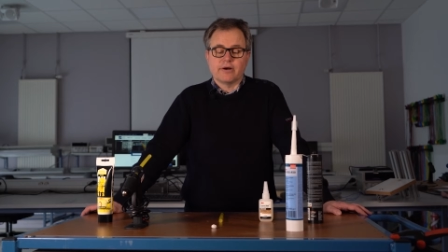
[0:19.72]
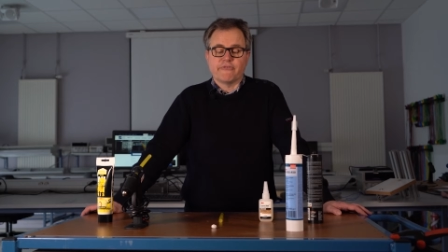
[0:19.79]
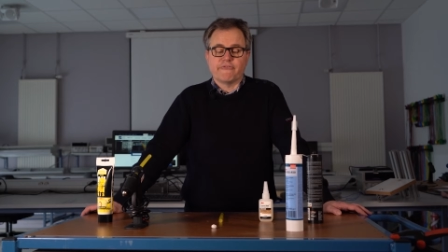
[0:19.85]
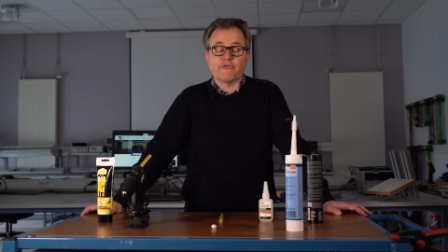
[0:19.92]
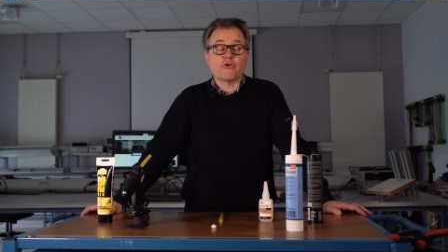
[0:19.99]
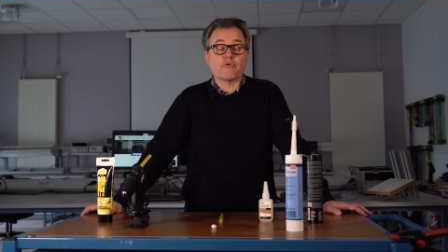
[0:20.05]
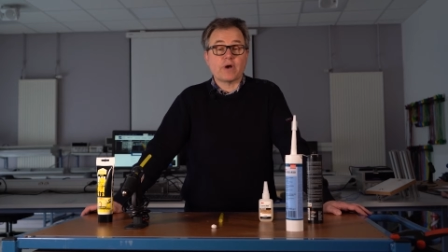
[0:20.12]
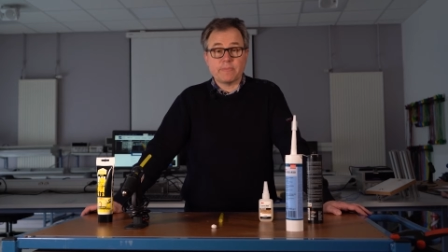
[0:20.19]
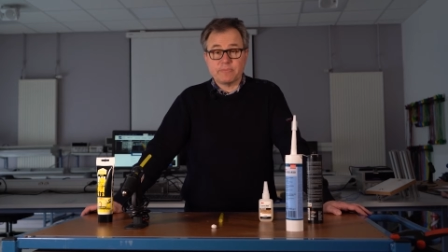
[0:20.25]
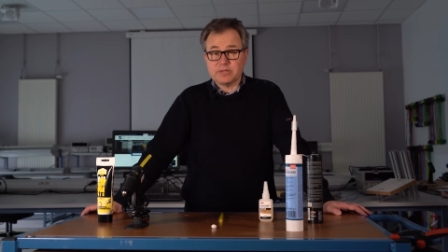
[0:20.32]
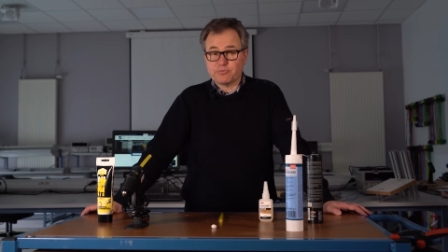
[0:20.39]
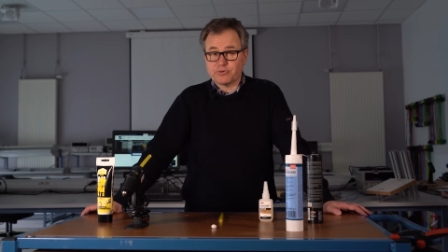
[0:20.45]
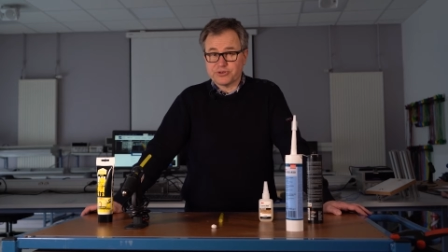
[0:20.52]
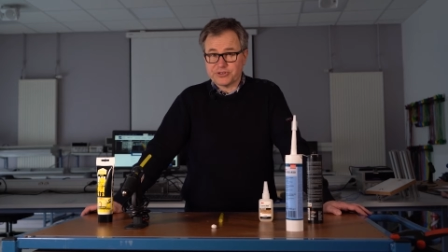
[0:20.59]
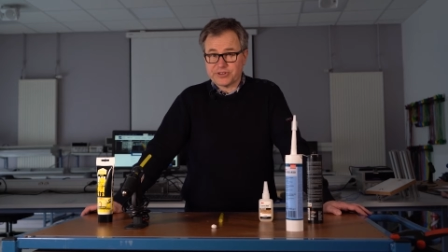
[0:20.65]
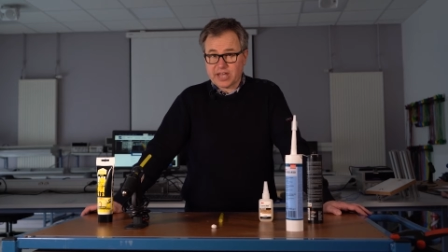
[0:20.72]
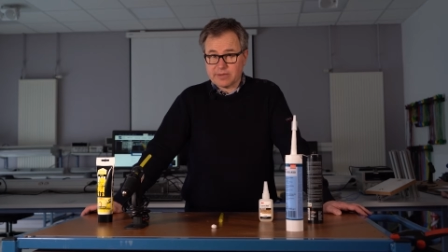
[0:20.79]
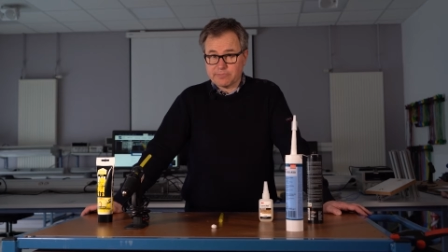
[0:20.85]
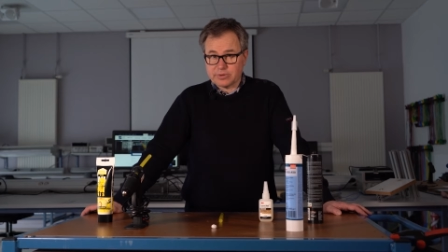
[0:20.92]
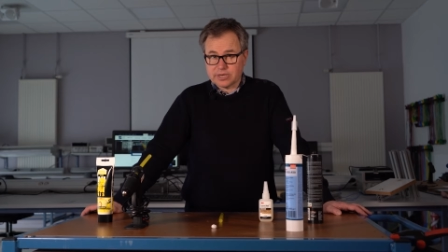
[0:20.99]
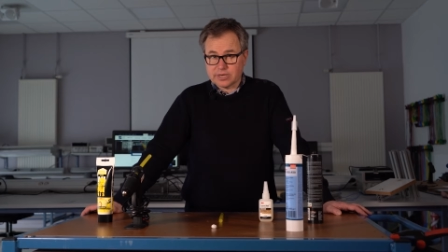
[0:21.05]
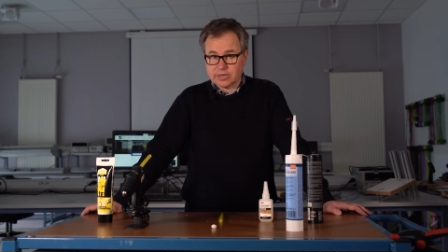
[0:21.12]
For rapid
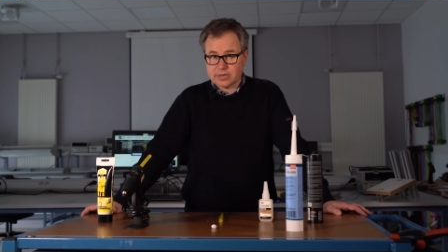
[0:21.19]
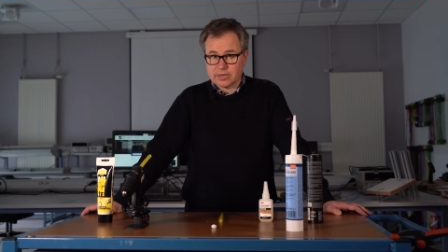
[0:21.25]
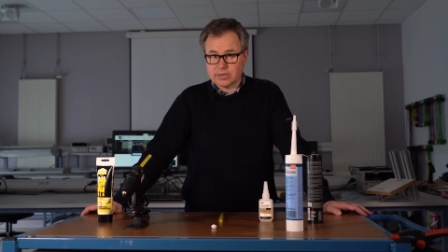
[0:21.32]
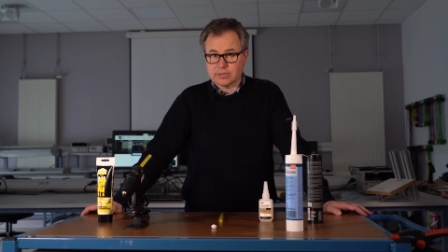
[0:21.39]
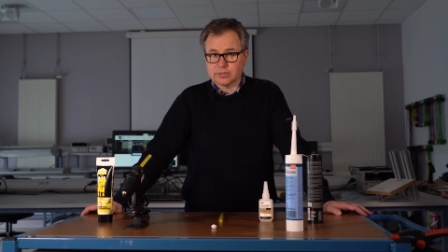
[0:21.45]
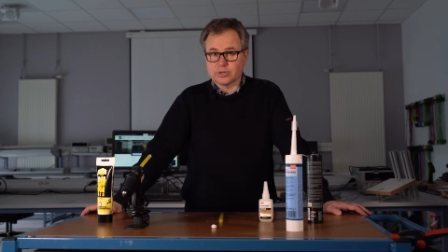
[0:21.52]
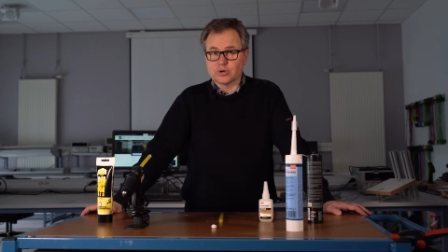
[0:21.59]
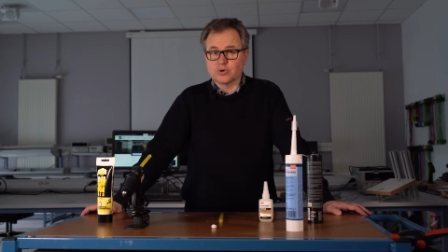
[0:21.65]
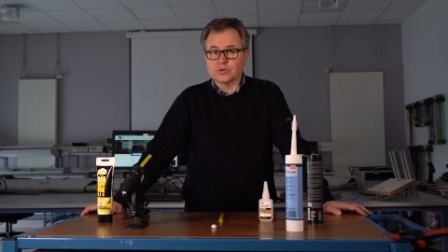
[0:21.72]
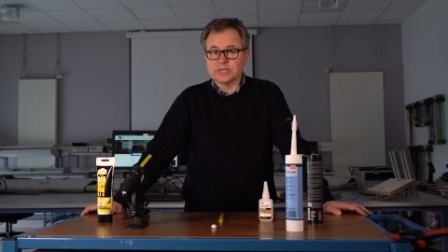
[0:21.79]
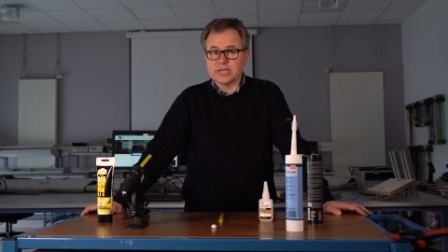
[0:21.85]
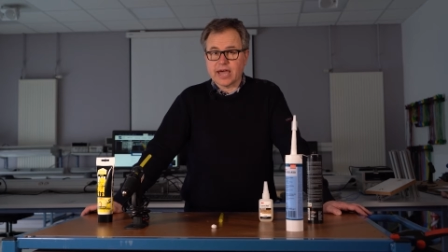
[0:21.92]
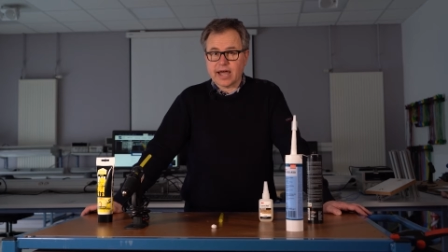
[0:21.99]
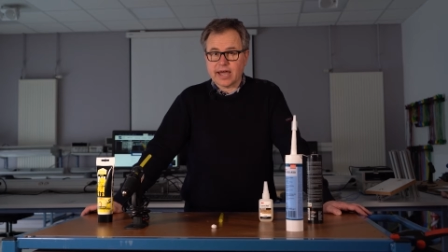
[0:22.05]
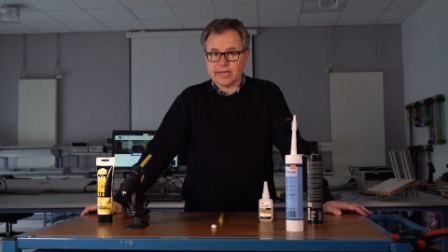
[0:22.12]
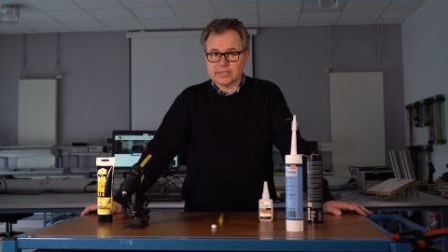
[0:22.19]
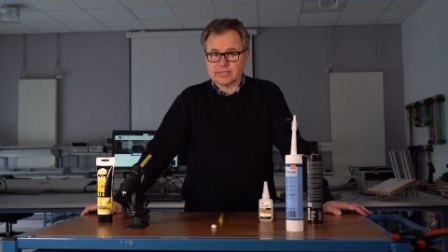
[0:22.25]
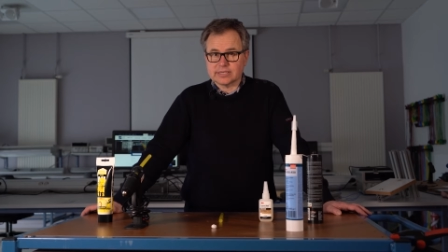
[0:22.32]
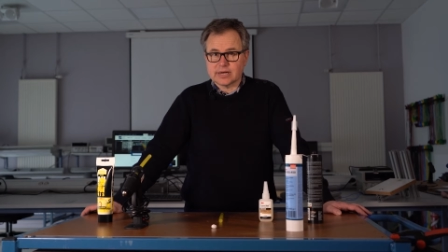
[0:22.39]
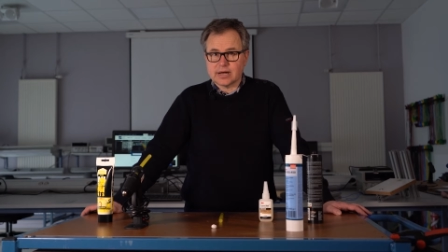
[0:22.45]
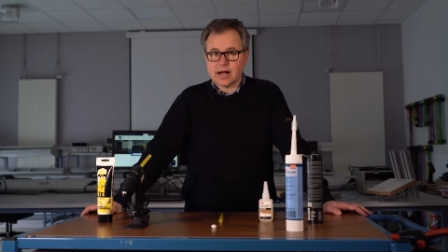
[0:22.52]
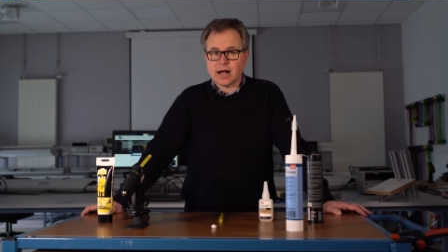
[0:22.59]
prototyping, the good
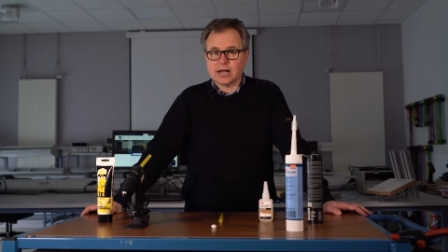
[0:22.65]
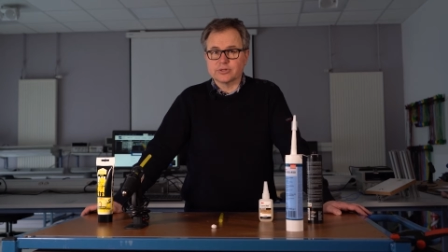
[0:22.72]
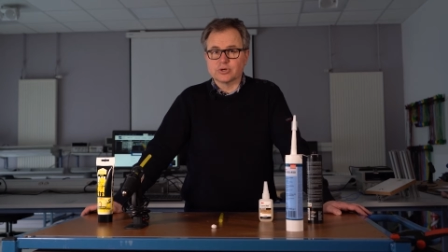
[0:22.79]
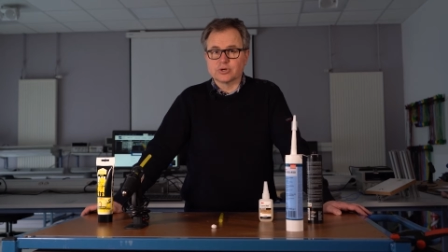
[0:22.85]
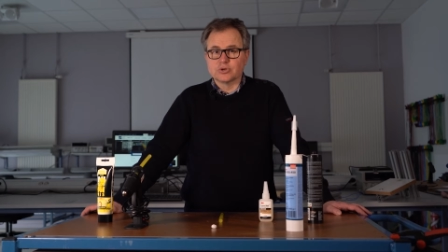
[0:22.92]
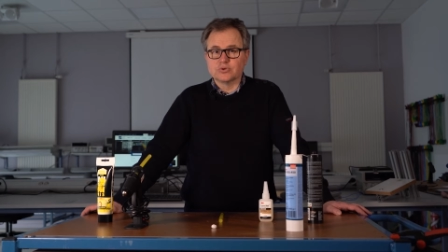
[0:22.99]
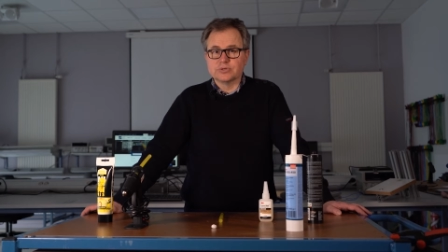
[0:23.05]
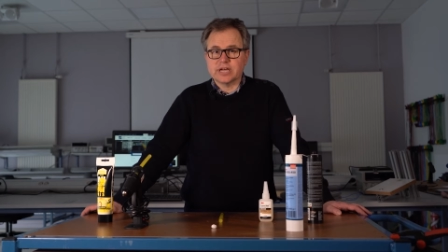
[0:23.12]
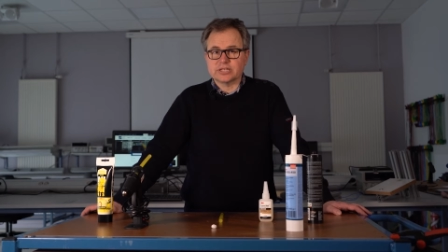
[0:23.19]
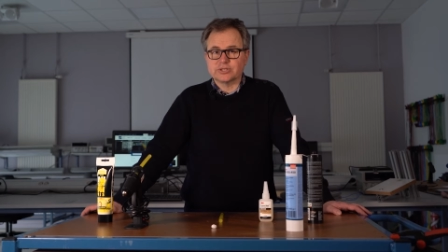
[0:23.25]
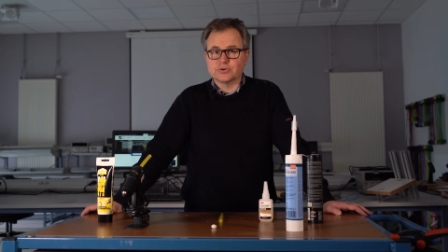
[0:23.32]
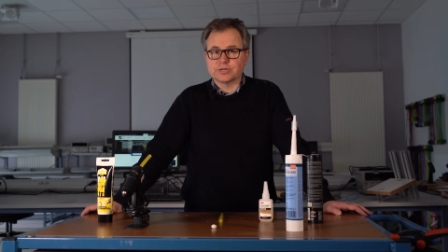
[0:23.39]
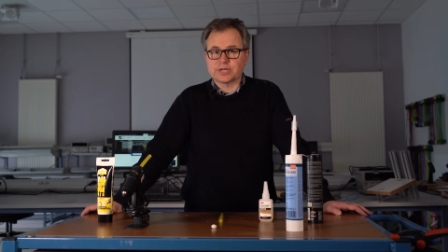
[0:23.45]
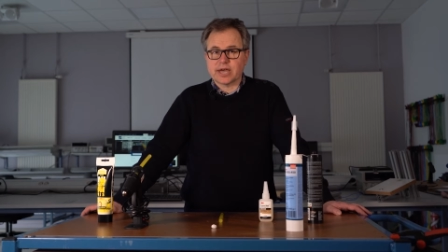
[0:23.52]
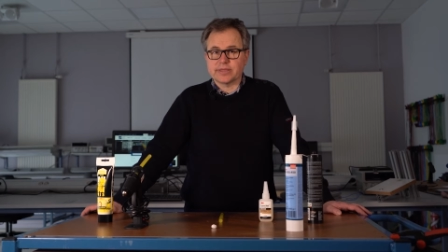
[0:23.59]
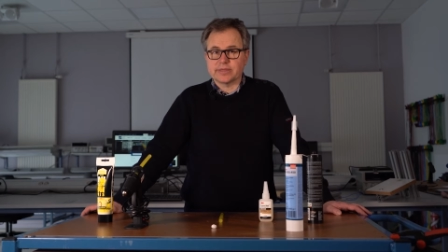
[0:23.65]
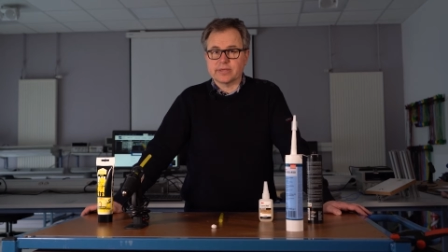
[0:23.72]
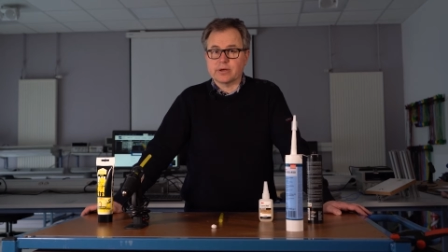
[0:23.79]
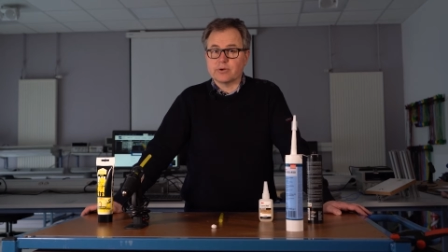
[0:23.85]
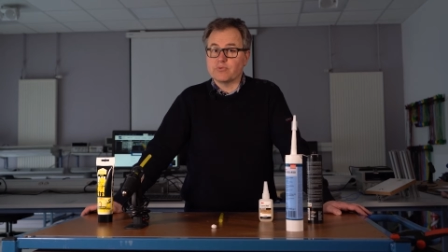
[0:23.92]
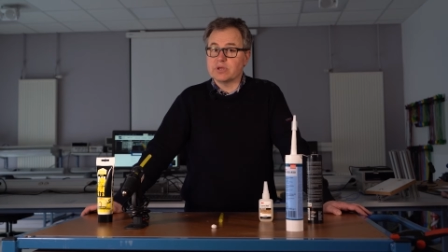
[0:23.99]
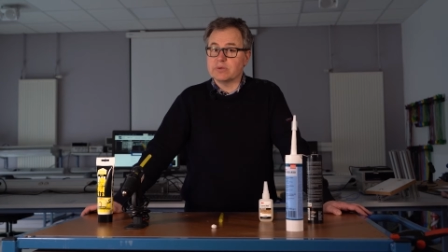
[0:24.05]
guys are the glue that you can
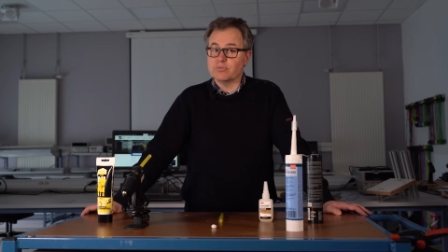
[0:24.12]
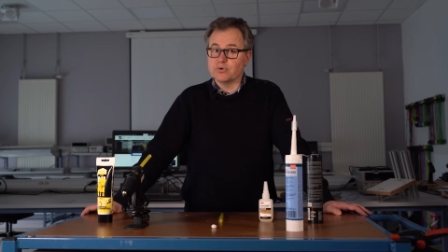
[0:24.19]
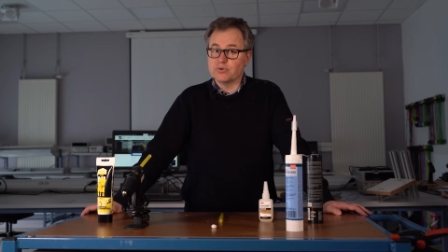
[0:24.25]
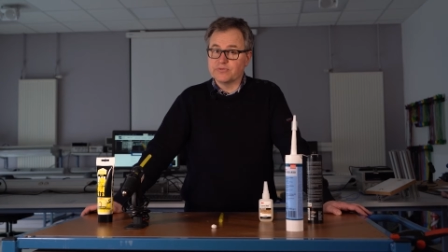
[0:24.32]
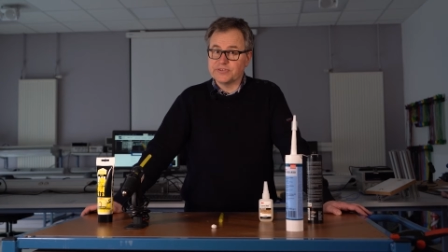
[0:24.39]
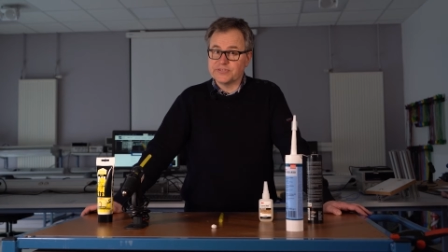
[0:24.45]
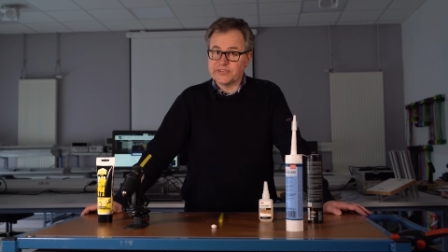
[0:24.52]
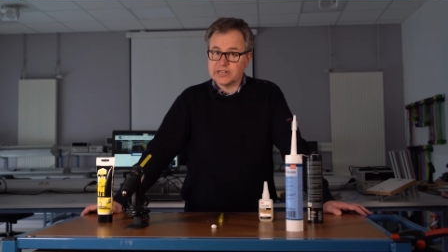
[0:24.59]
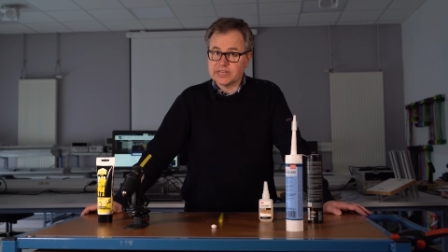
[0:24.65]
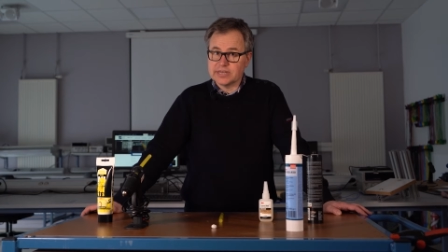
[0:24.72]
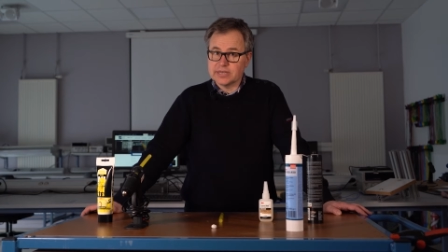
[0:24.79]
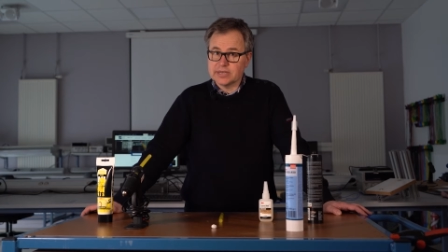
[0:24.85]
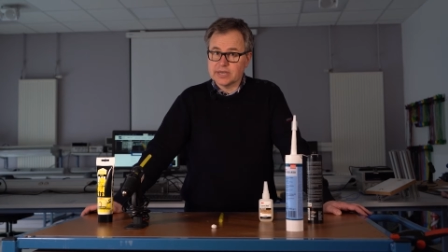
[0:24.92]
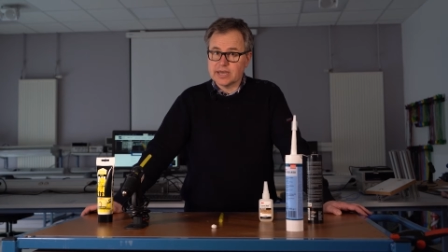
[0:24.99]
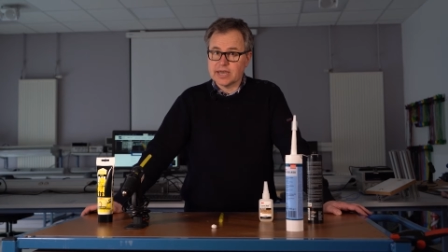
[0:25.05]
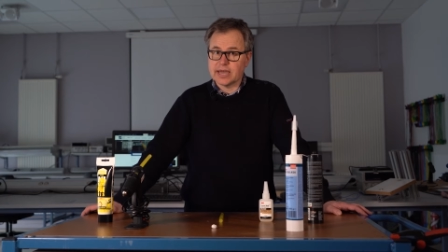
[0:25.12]
remove easily